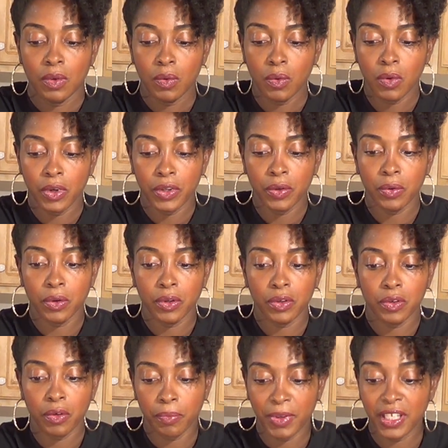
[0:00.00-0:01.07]
or
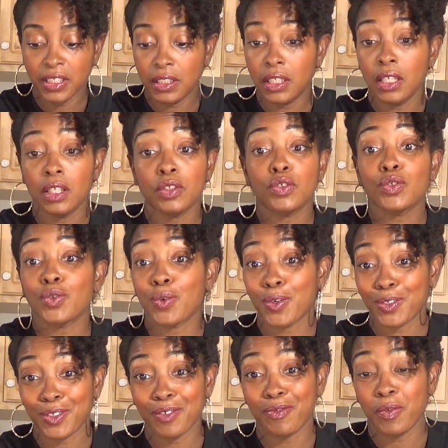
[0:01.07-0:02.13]
your basting
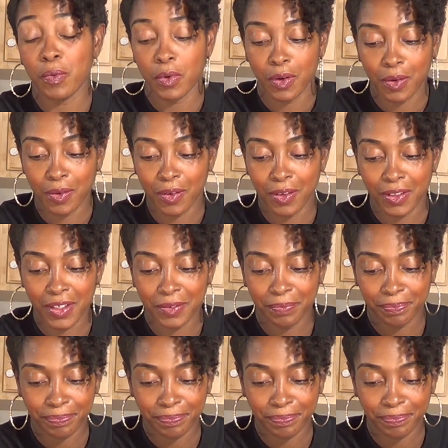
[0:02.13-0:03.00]
sauce, if you want to call it.